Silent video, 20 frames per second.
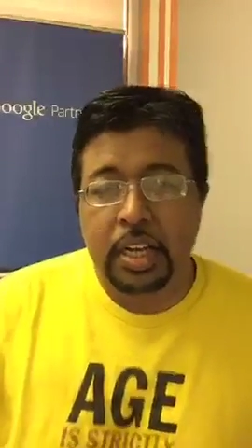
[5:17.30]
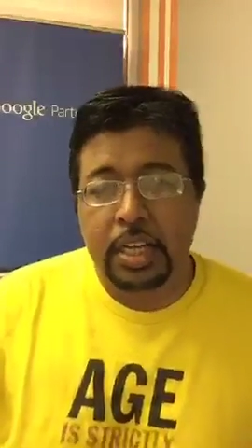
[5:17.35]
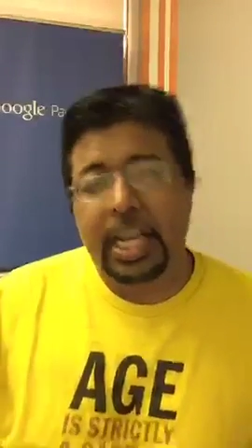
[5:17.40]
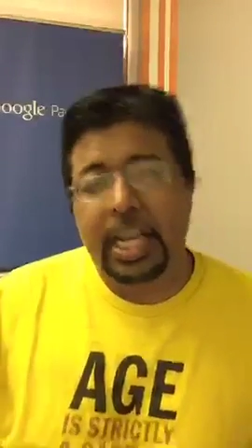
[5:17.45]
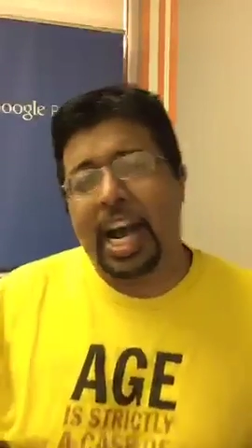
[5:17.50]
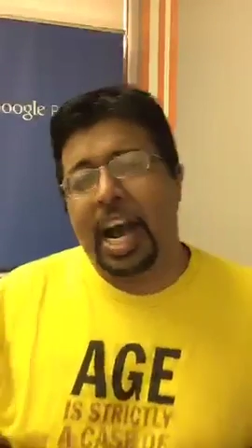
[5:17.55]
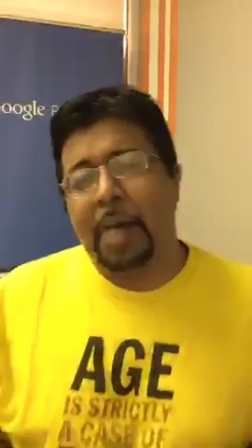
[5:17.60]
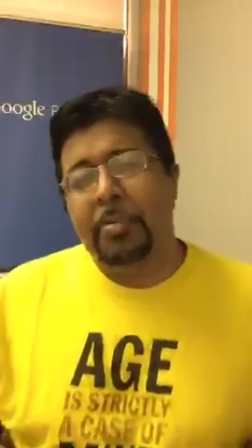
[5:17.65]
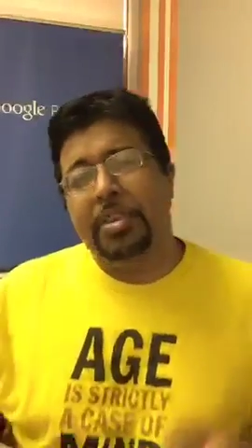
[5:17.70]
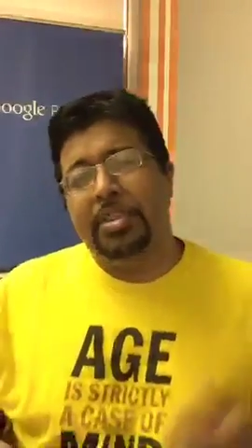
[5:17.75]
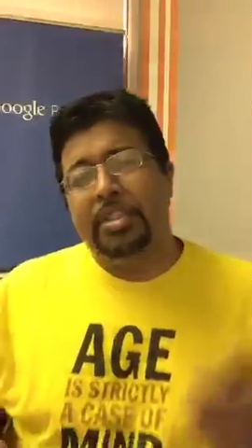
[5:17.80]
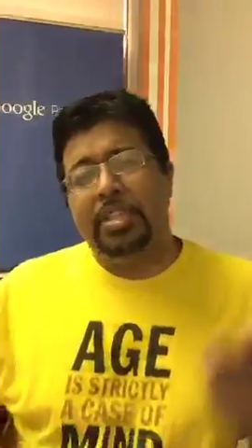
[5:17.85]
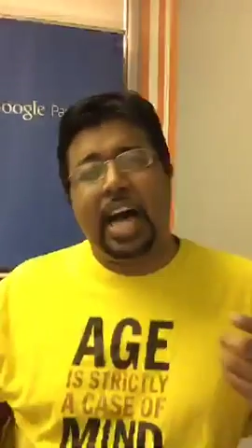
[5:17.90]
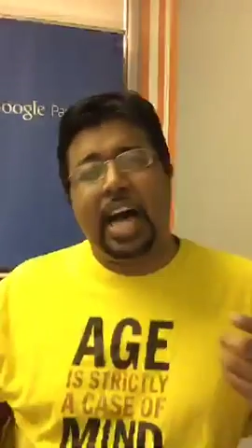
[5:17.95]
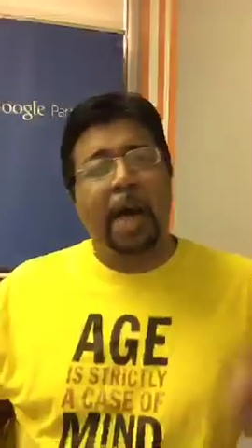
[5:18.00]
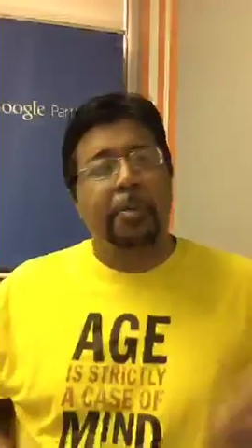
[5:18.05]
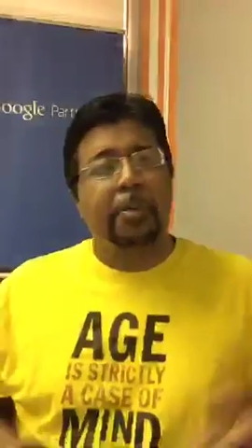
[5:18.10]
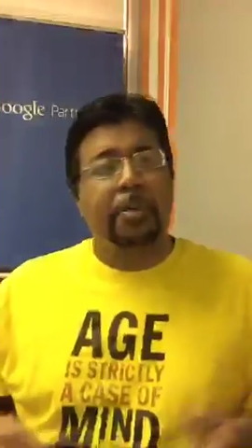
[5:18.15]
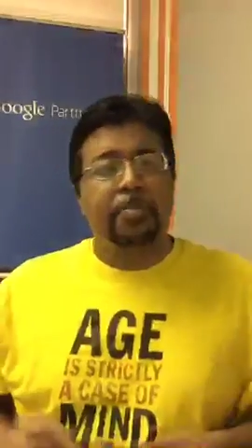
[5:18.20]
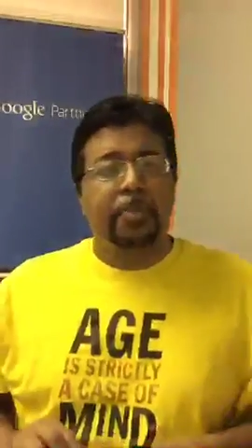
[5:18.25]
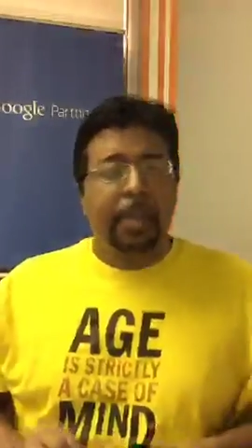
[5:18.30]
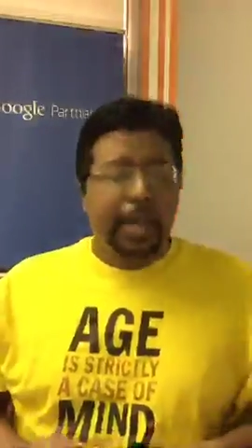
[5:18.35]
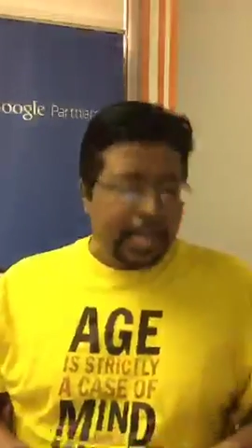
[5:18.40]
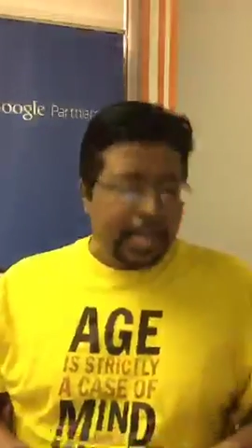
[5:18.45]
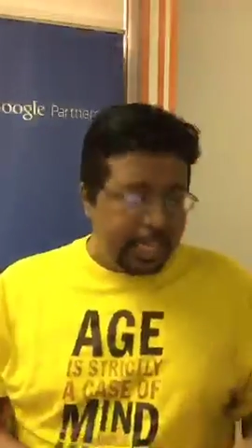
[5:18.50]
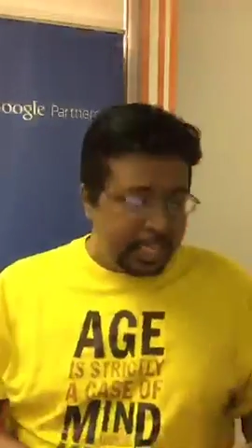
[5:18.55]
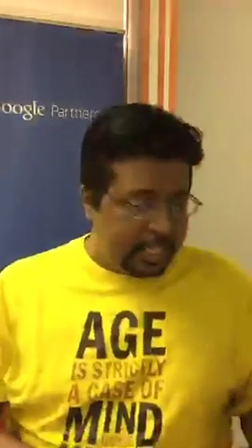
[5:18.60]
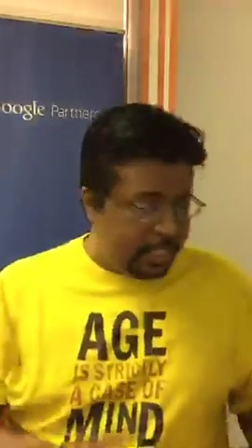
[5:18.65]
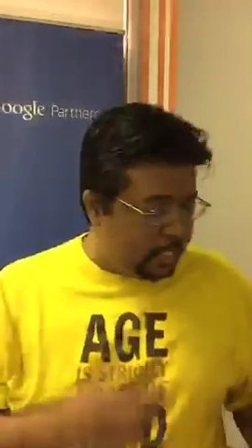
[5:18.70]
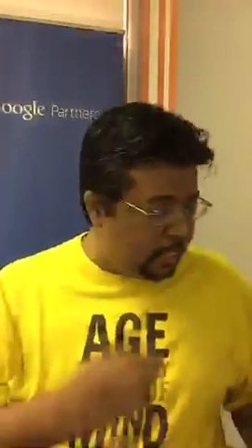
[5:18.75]
Yeah, I mean, the Apple
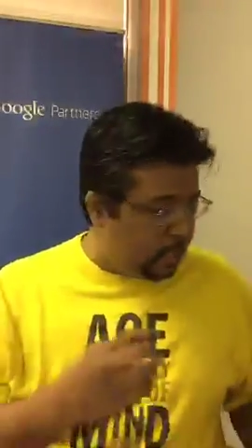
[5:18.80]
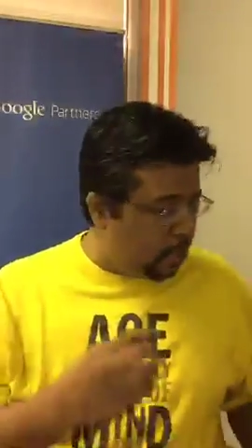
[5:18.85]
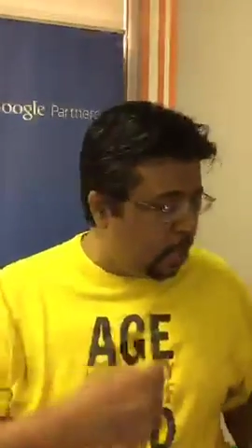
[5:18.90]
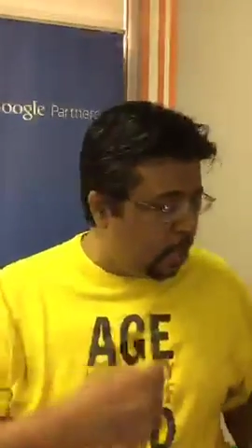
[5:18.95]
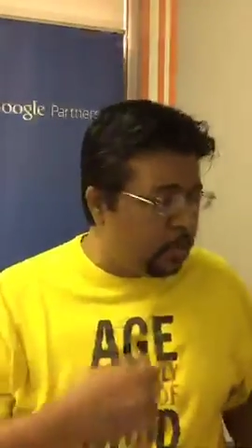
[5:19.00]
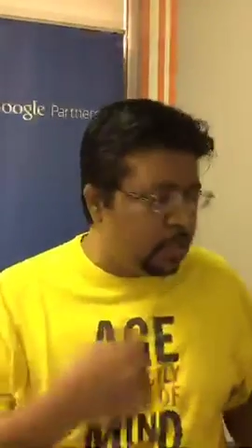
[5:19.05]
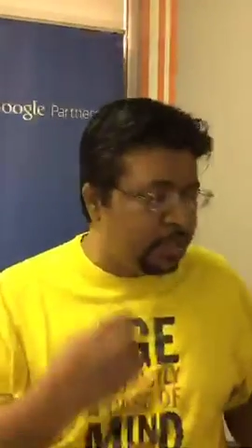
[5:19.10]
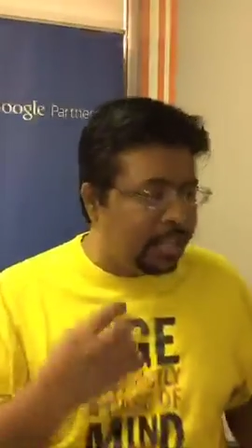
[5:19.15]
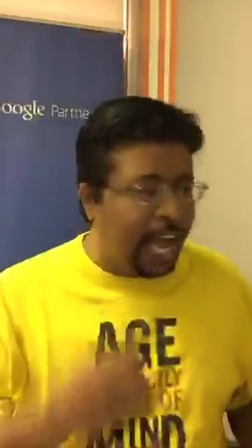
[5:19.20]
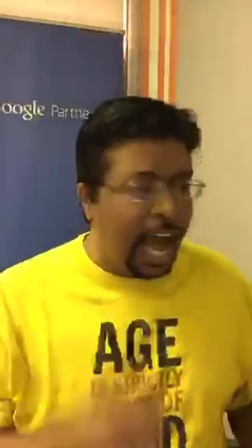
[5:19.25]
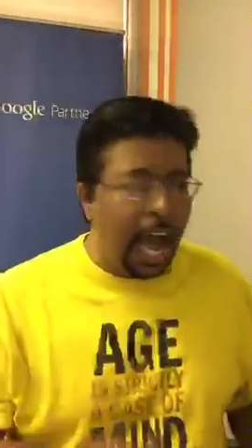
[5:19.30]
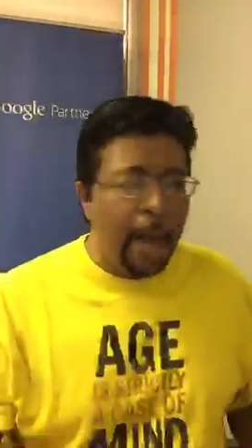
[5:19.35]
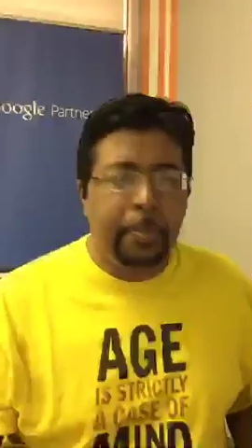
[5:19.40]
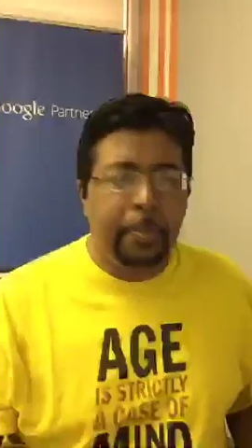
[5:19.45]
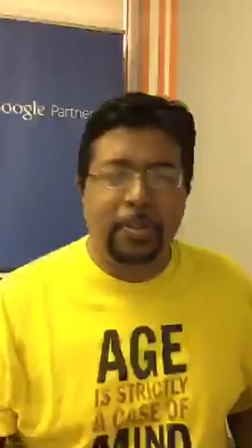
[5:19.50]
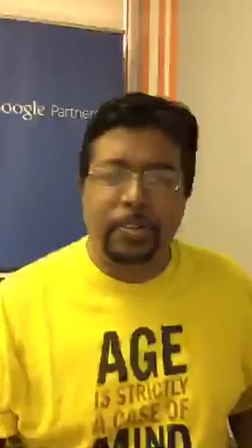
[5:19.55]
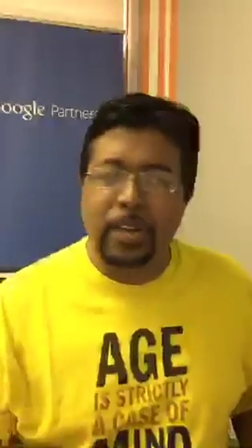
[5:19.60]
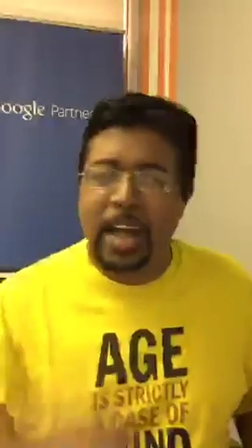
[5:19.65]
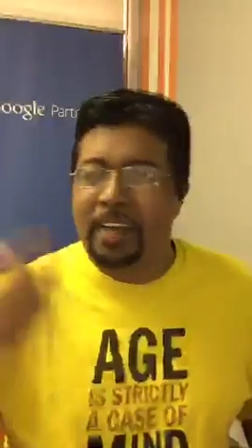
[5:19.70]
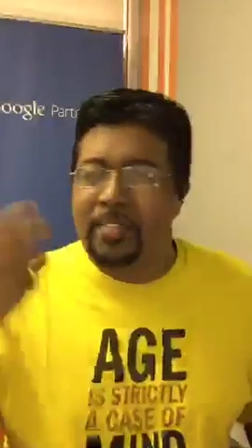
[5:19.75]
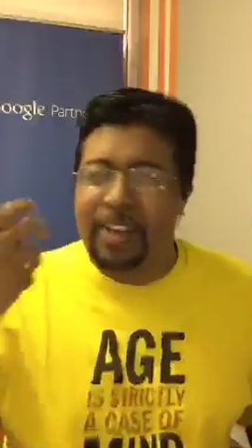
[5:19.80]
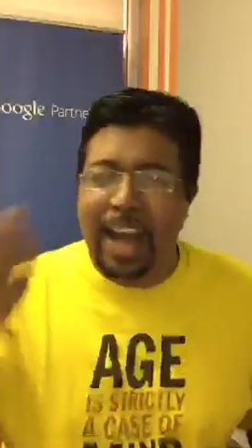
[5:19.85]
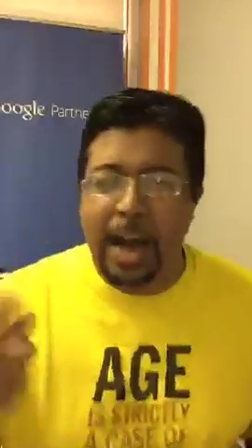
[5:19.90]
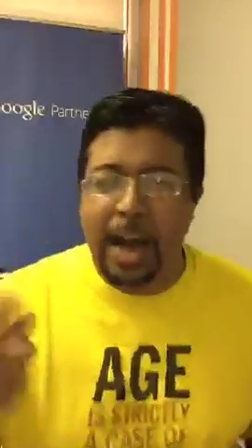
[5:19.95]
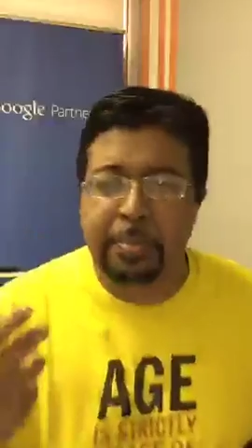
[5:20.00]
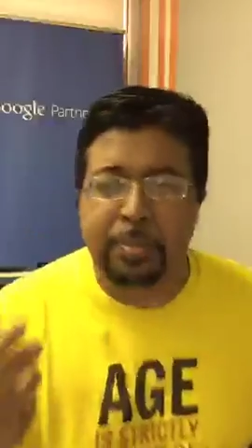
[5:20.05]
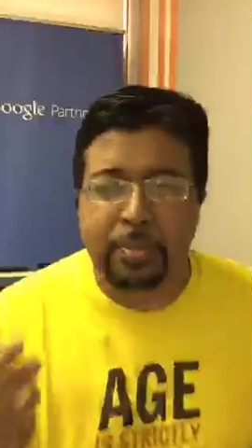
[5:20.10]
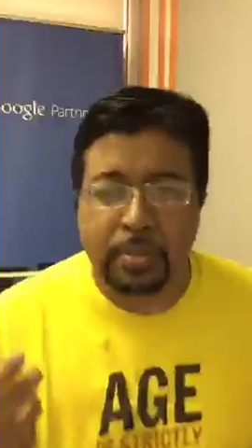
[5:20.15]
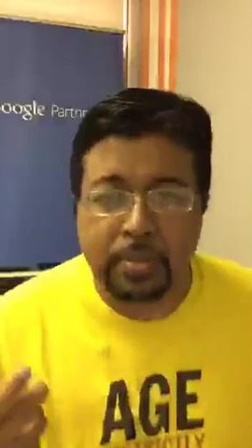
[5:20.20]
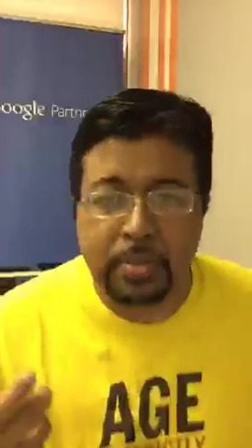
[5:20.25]
Pay, the thing with the Apple, you have
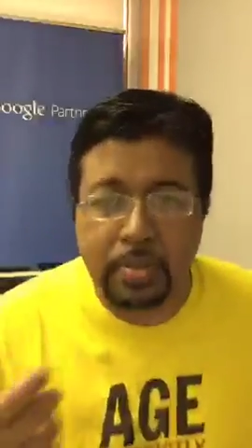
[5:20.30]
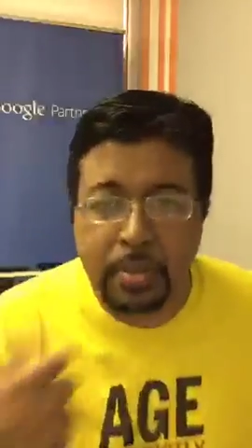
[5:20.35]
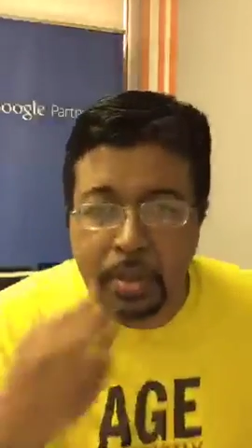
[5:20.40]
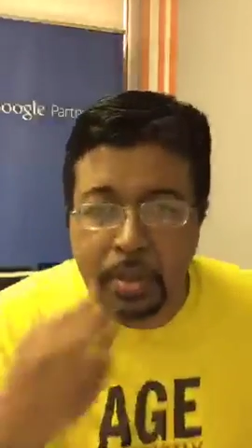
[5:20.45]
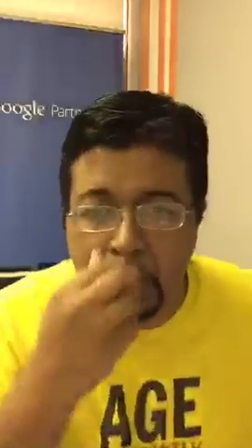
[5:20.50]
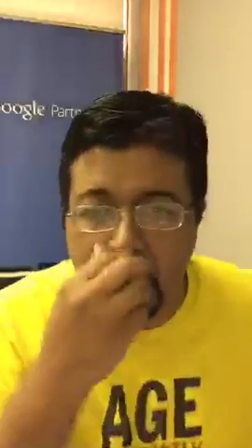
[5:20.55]
Apple.